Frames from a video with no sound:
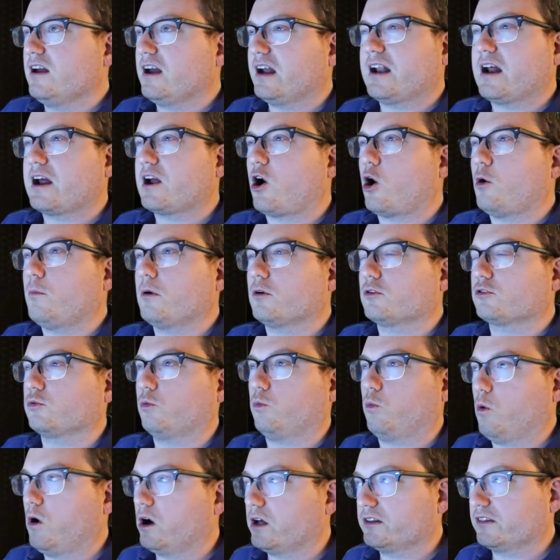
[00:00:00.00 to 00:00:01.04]
and I almost
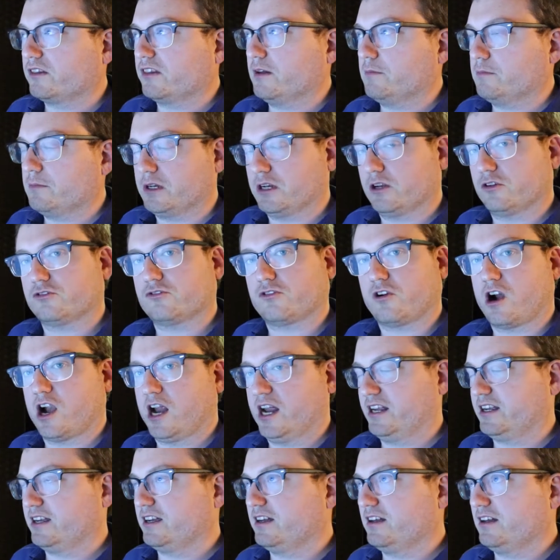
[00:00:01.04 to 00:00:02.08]
want them to
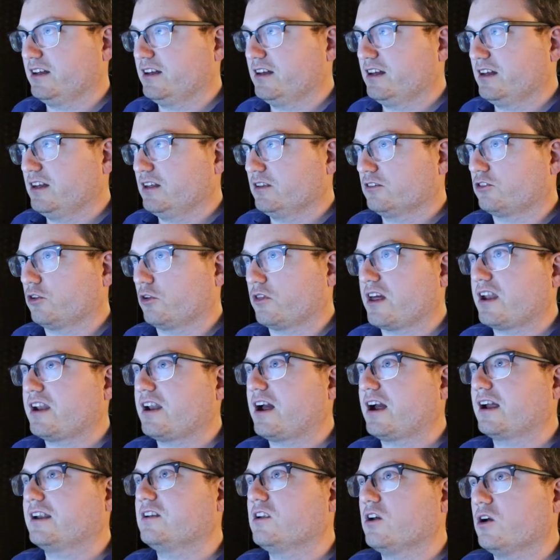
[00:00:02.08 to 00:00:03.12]
strike so that
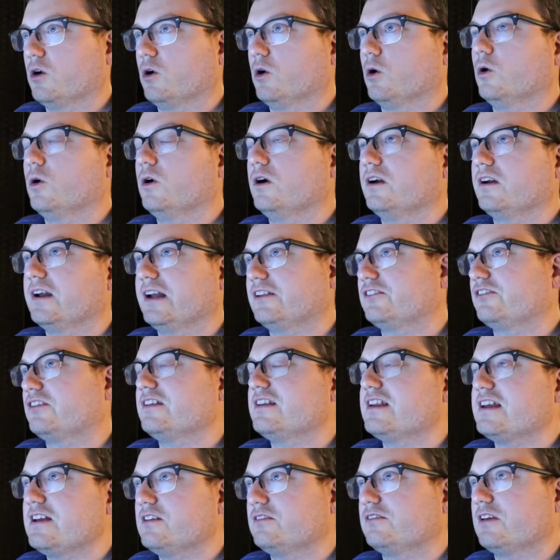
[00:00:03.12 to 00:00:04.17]
I know it's
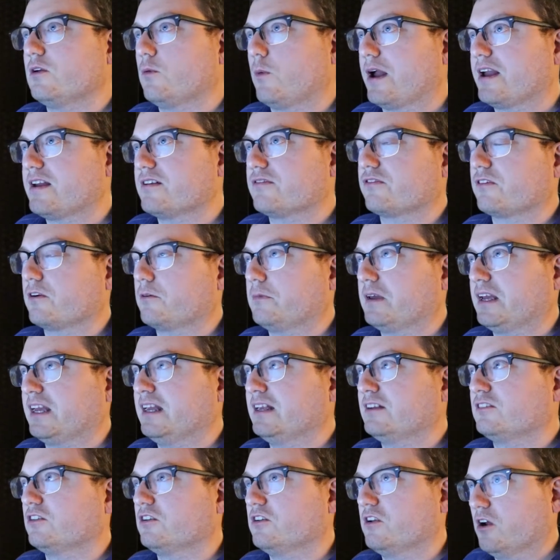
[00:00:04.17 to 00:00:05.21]
an easy way for
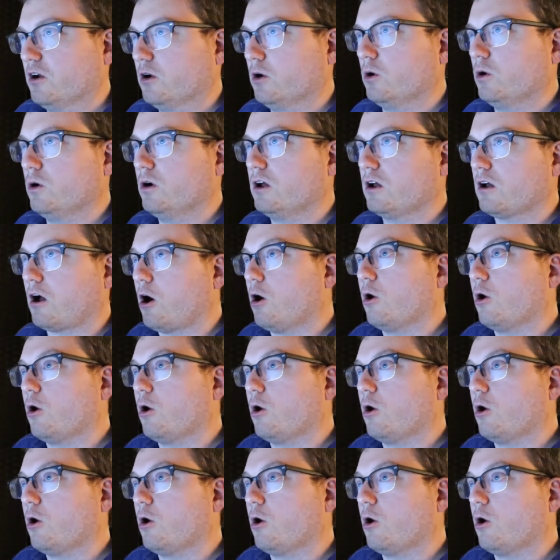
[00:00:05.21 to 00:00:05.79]
me to know,